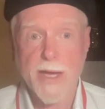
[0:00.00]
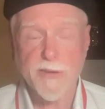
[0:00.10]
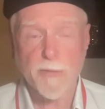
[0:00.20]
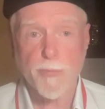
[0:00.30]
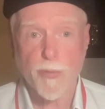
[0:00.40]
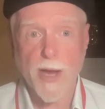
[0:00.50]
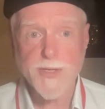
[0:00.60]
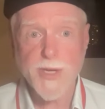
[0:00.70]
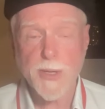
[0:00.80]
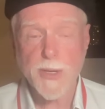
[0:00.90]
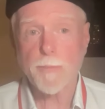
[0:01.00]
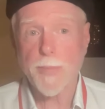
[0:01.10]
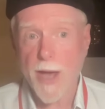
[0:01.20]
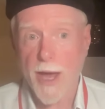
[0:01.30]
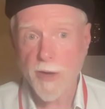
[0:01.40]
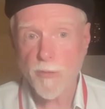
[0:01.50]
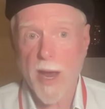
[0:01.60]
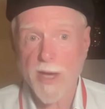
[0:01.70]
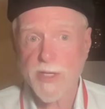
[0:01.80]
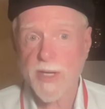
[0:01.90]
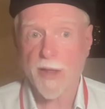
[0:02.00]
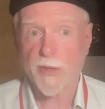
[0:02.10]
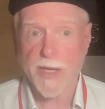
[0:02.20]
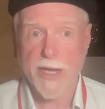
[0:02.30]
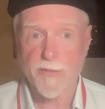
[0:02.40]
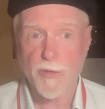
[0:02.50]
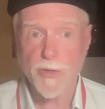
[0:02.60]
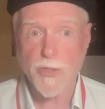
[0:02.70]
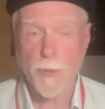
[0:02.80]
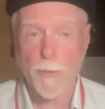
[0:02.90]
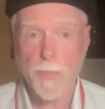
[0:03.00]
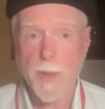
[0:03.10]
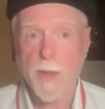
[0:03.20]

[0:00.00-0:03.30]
kind of processing beyond rationality and virtue.